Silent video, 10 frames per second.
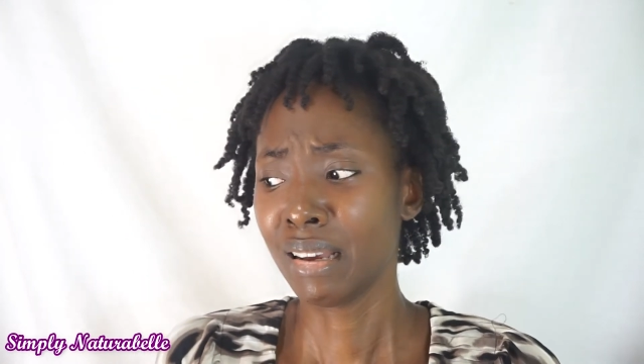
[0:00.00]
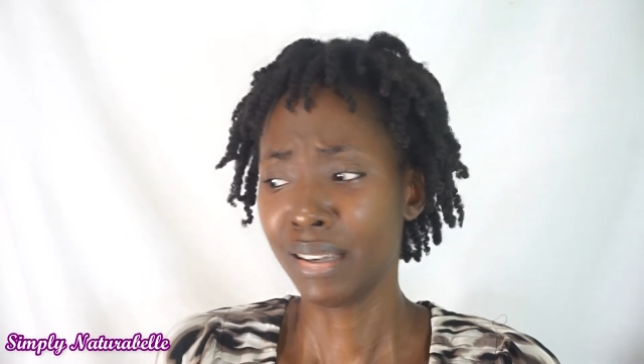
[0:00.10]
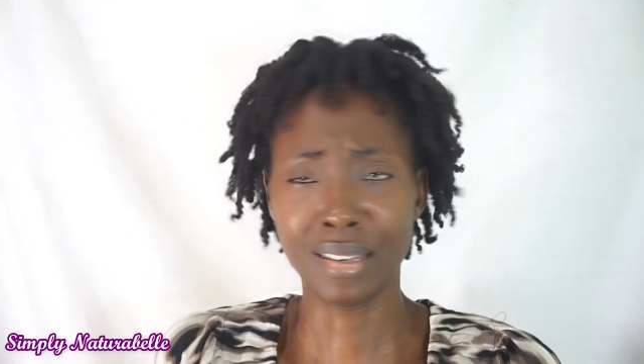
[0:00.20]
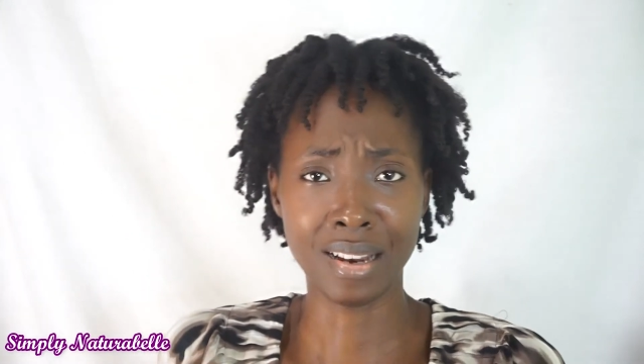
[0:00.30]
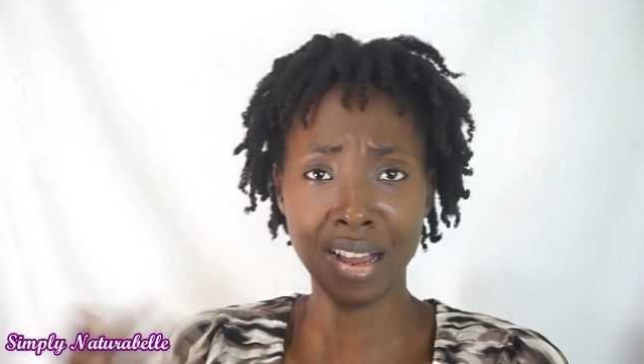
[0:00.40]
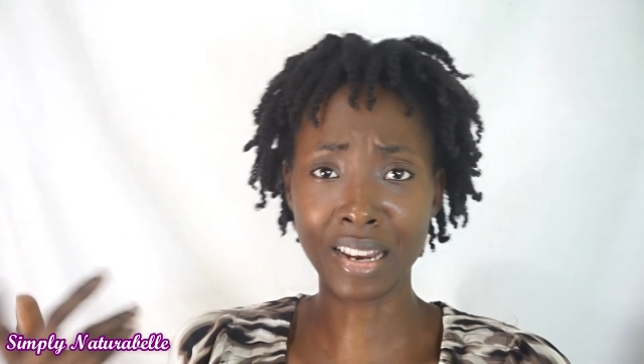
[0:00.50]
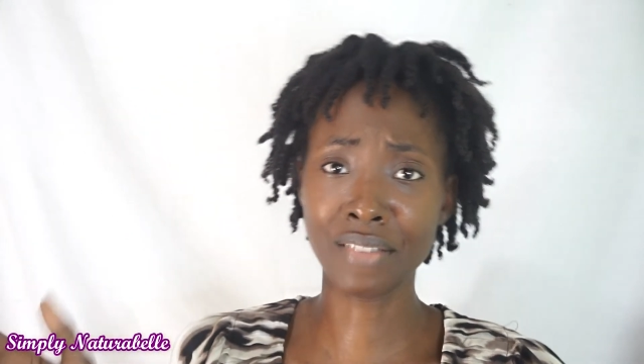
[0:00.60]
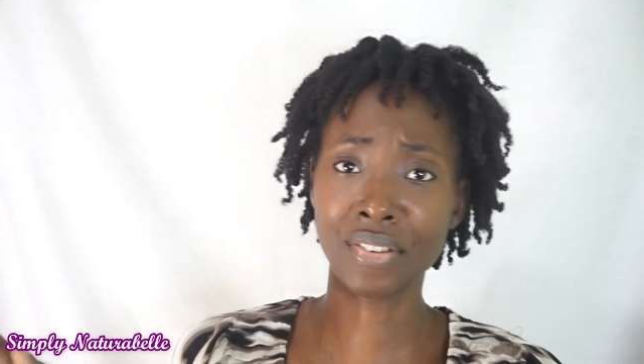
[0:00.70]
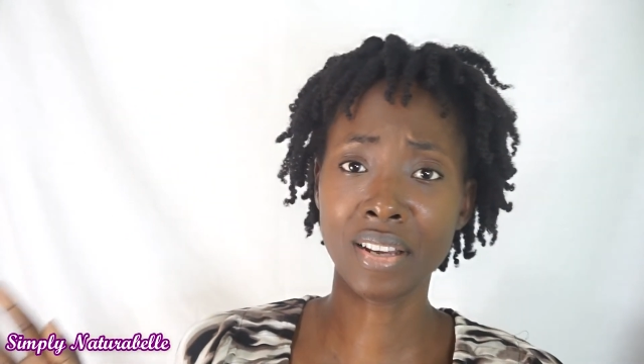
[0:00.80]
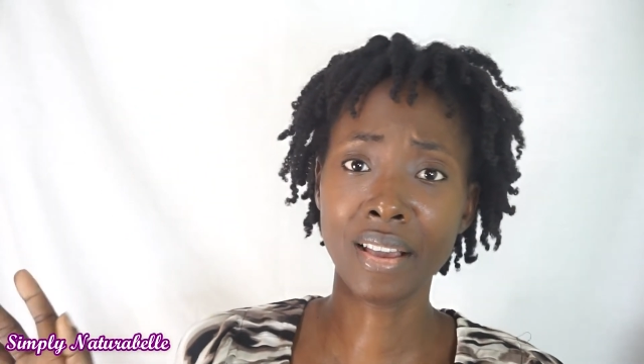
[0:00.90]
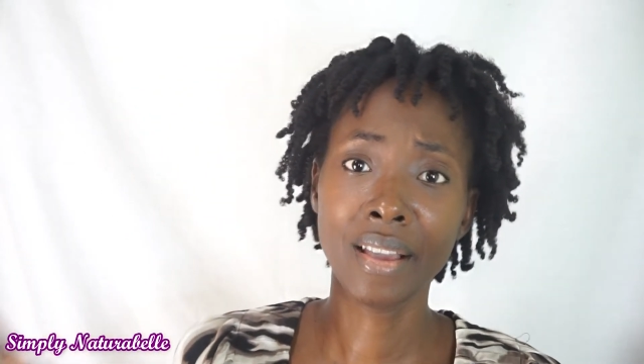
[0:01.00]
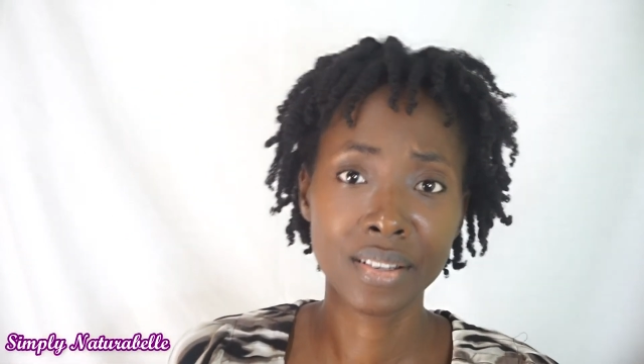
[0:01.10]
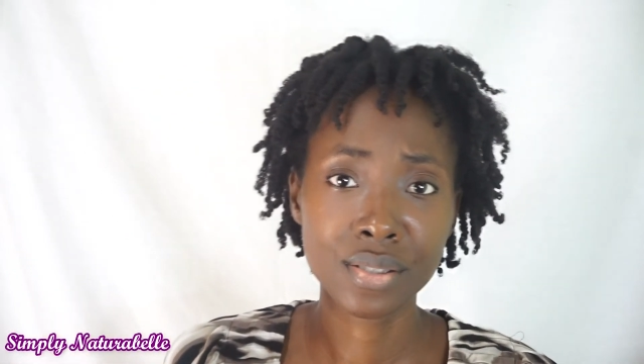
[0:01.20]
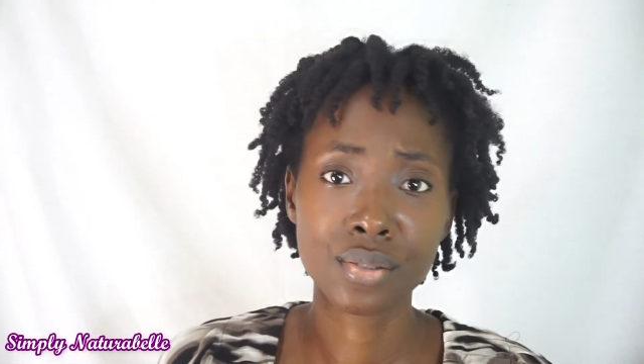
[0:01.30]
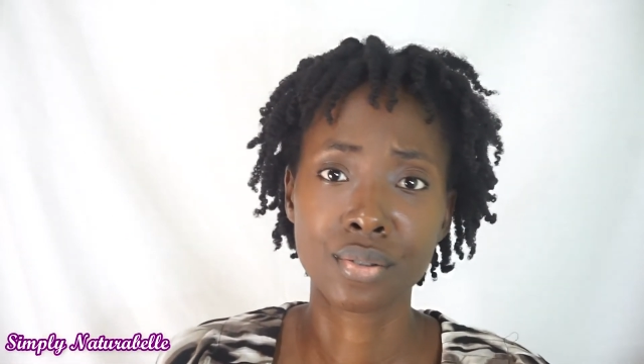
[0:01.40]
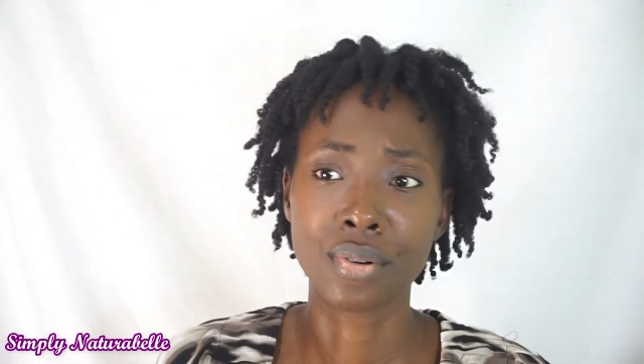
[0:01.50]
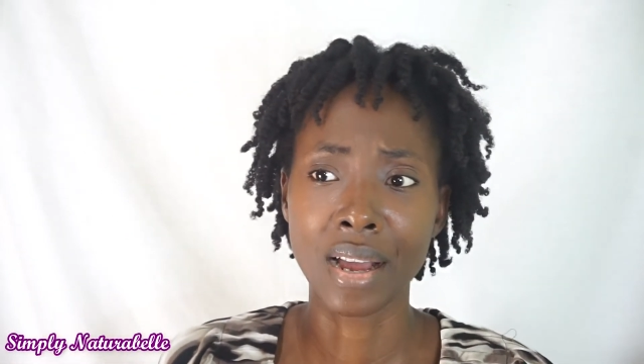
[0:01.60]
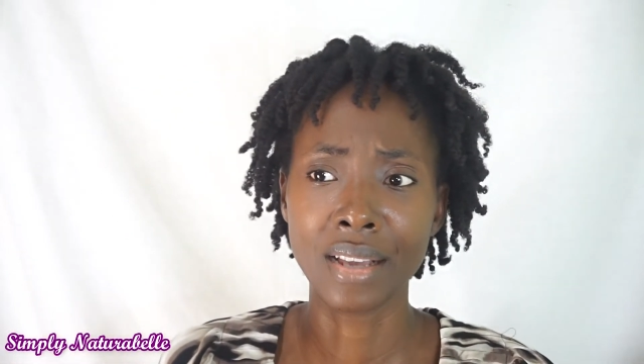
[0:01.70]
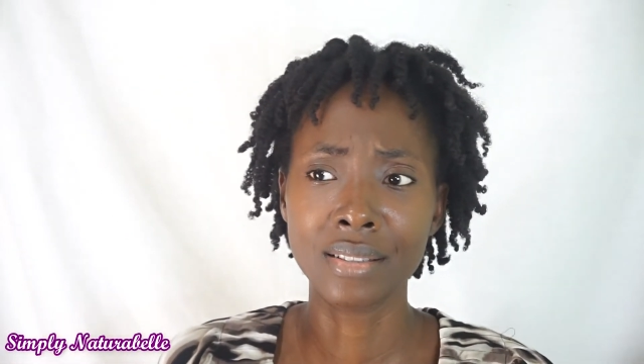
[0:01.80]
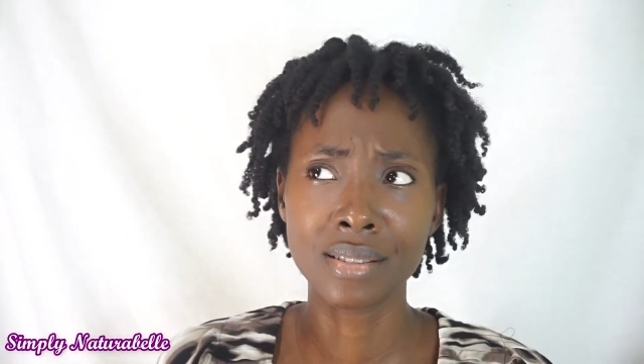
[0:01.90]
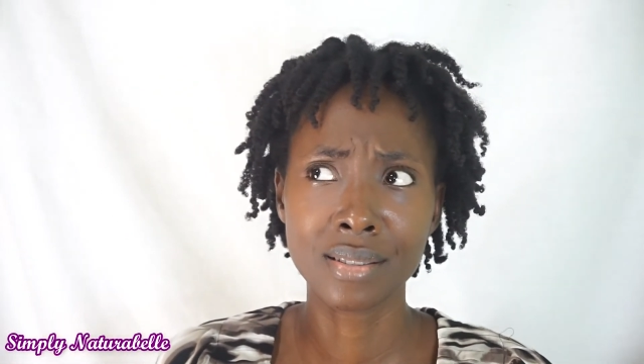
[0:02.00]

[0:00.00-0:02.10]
you're not leaving your hair so right,